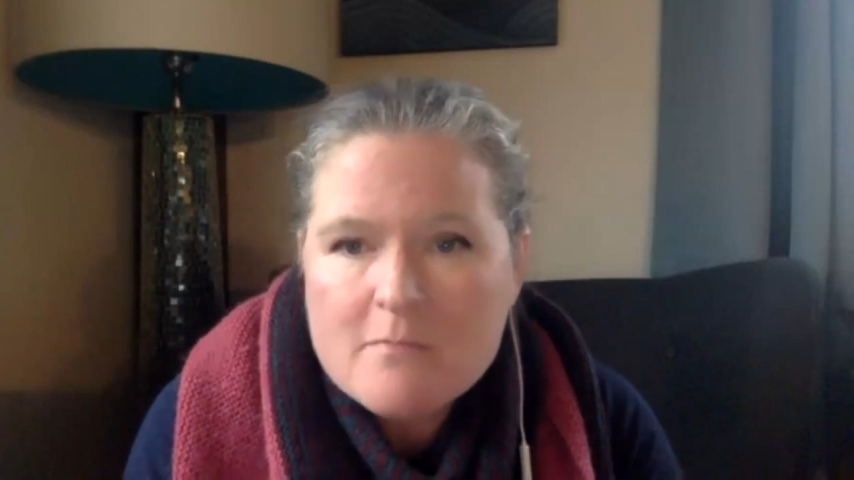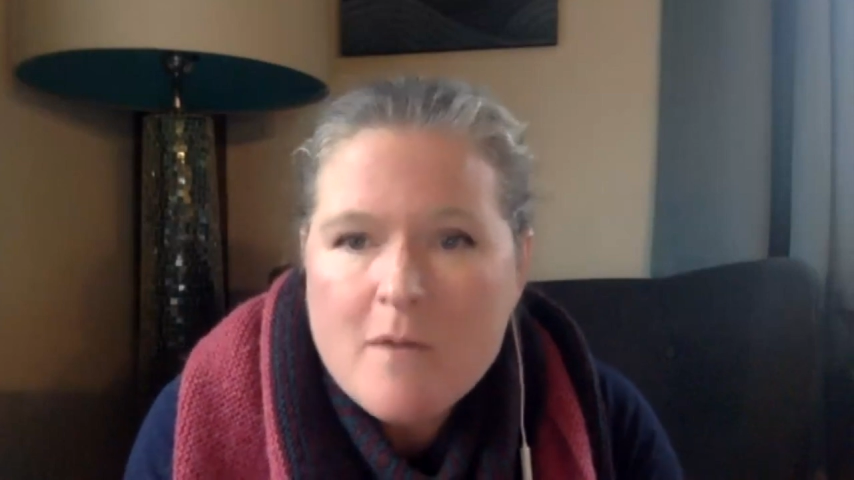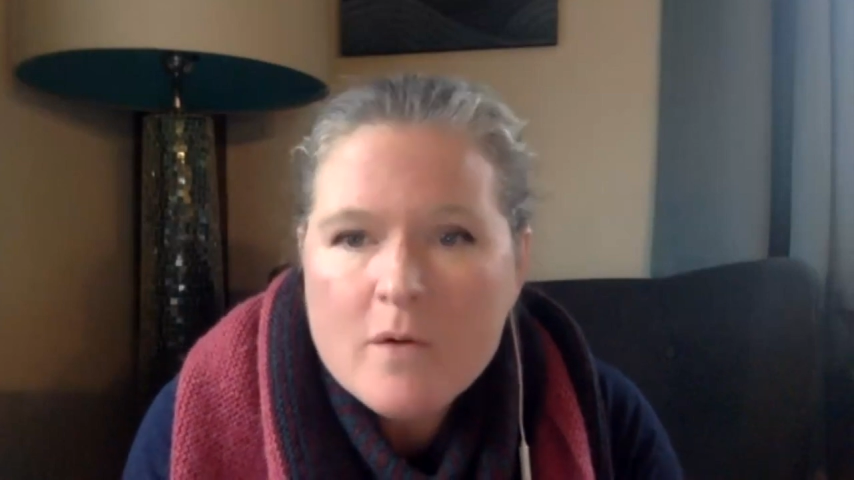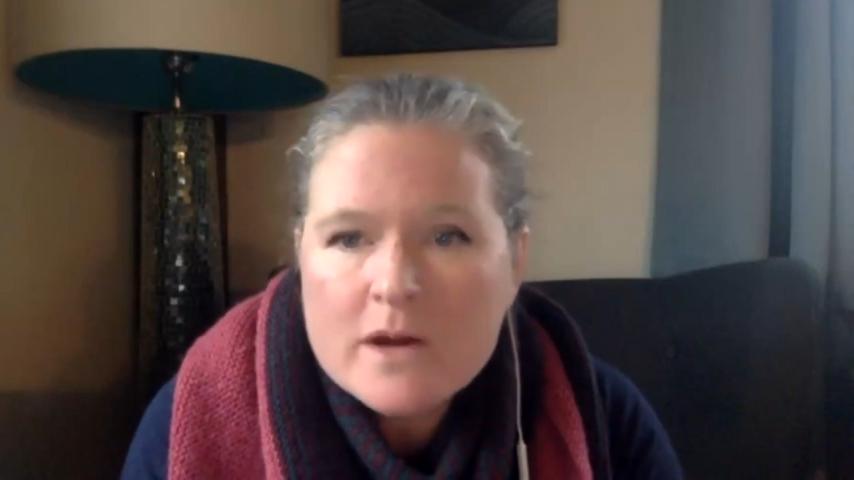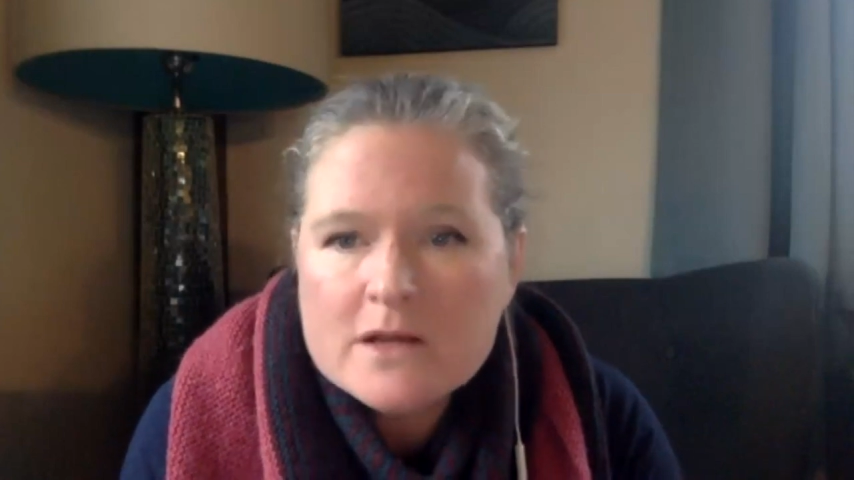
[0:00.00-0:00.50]

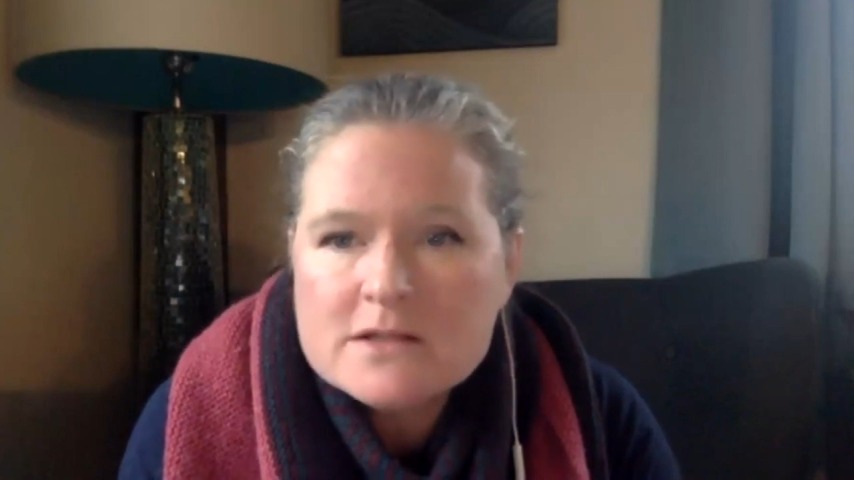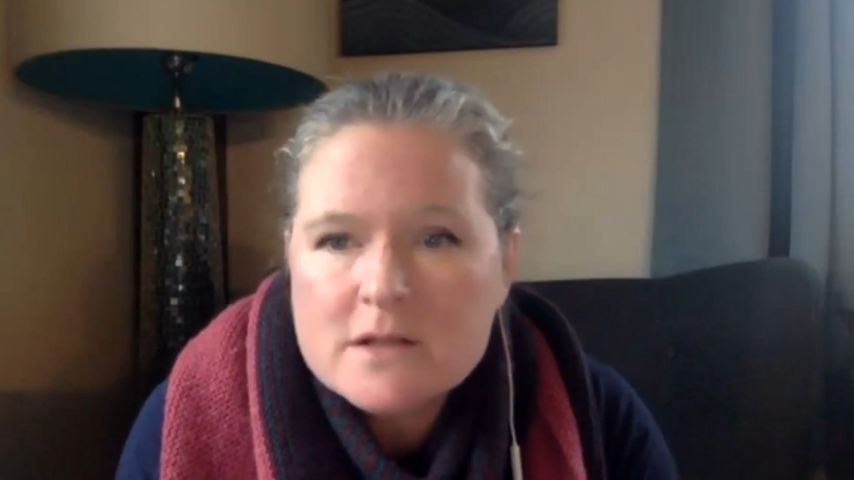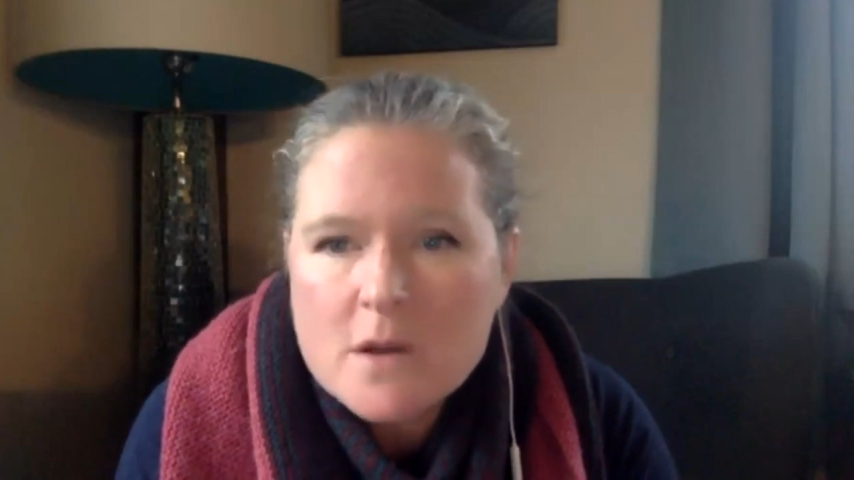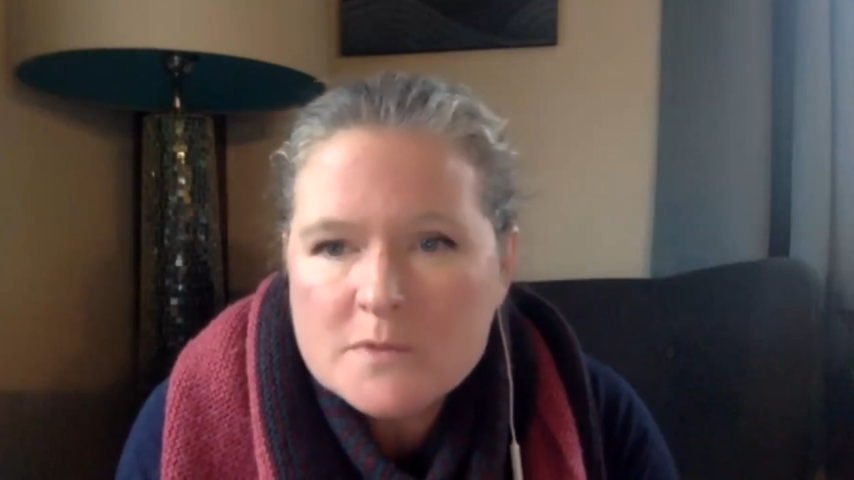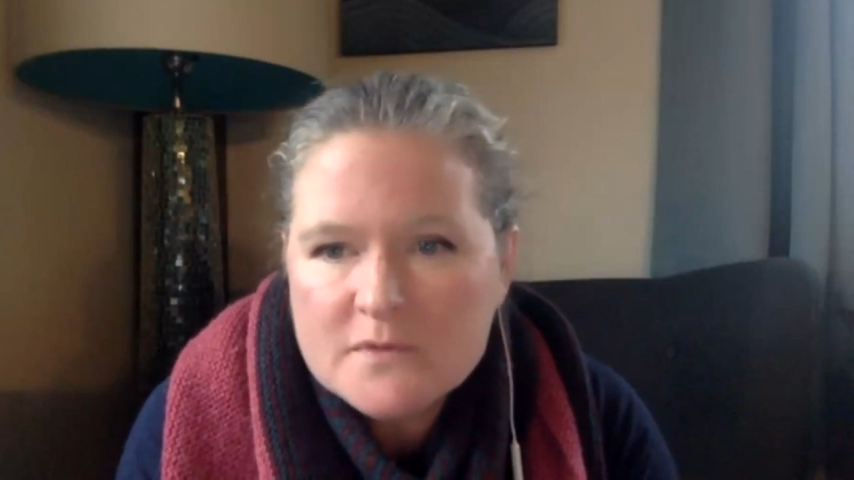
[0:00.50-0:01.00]
mowing
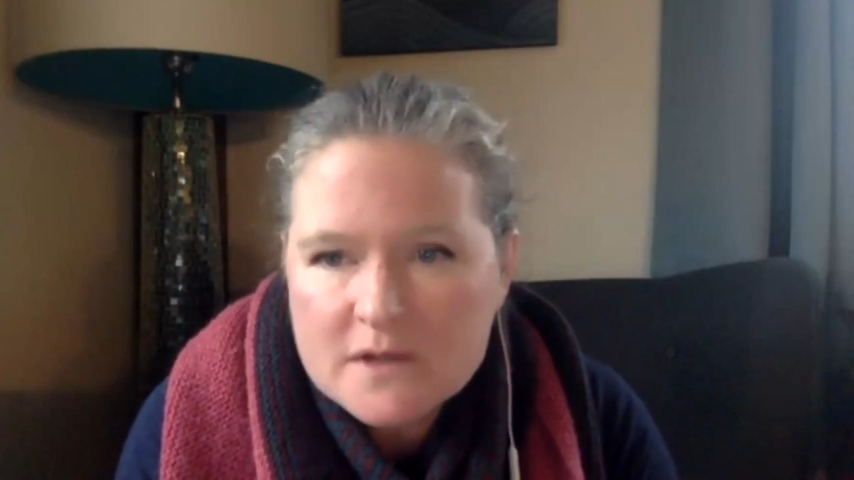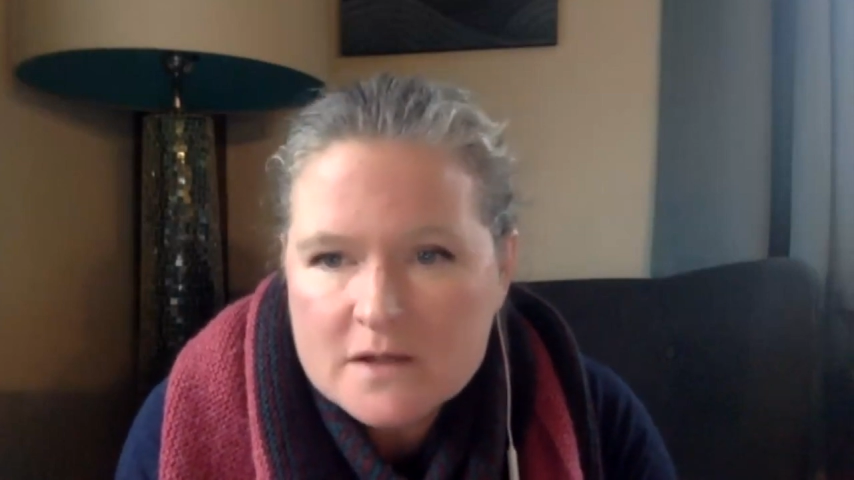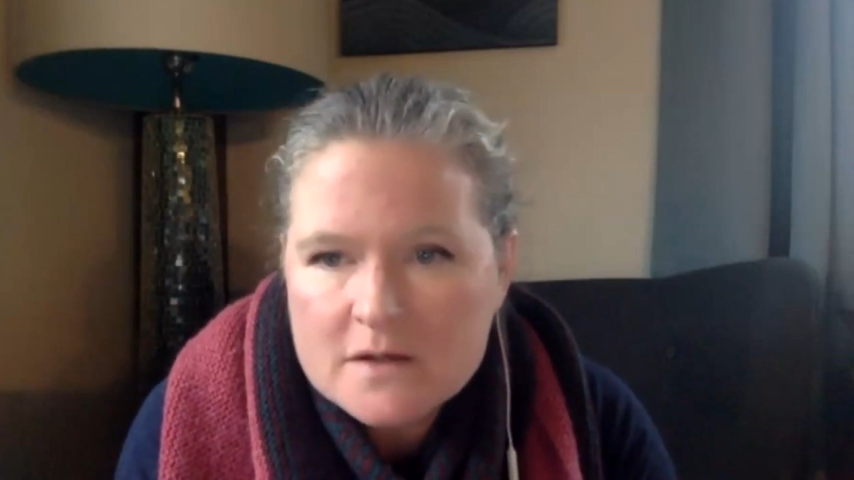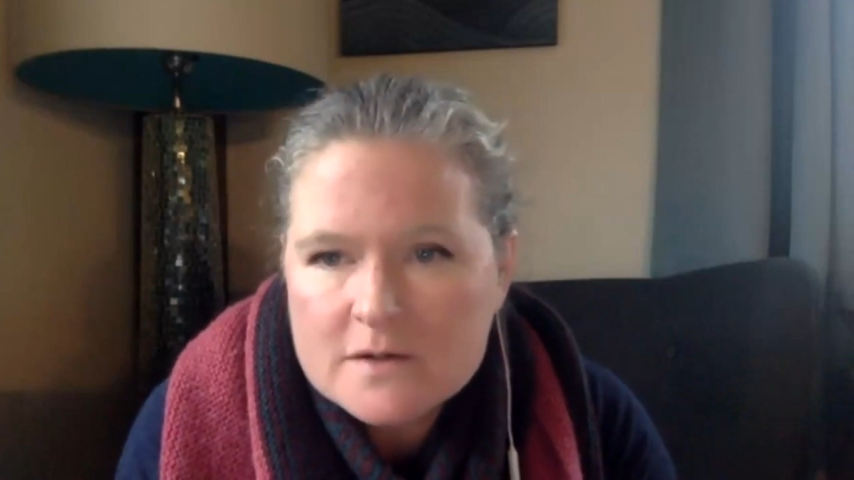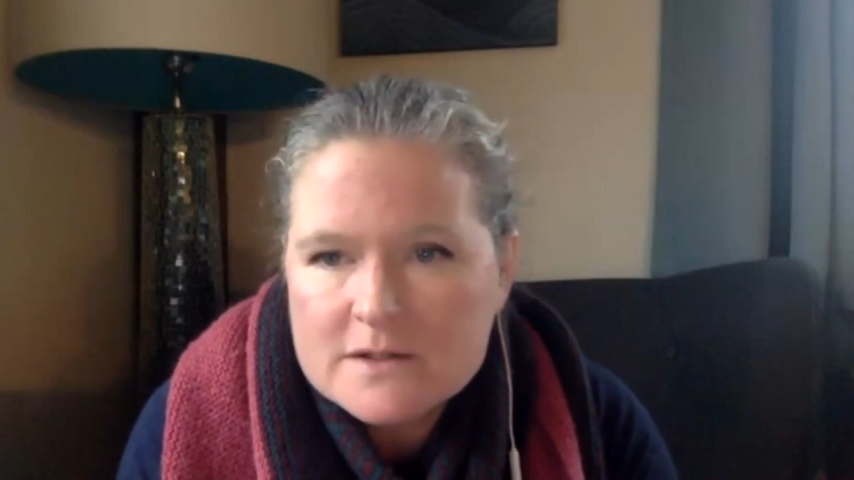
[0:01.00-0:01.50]
sloped
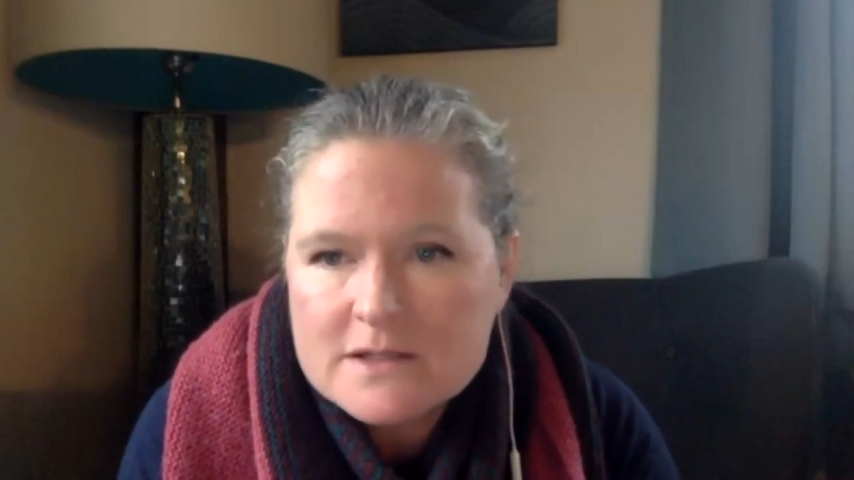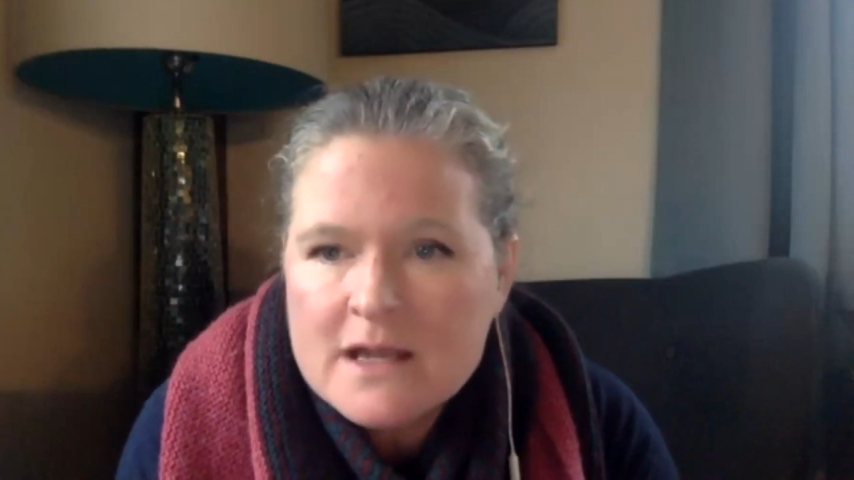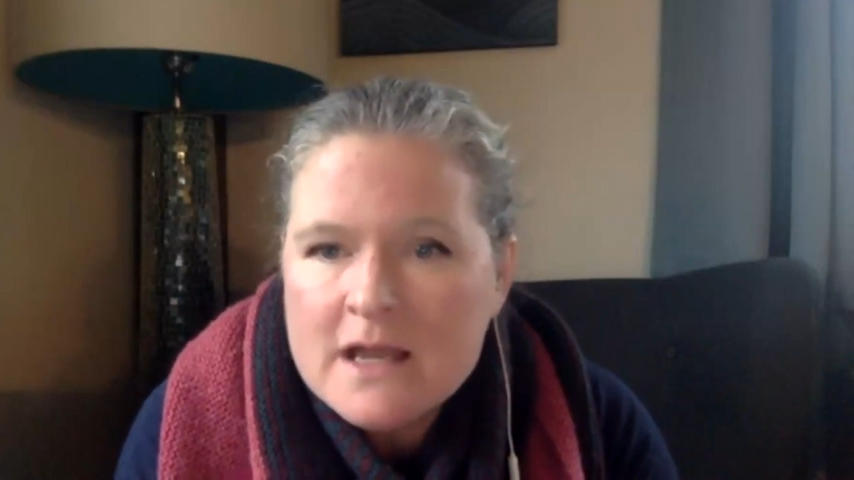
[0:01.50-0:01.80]
fields,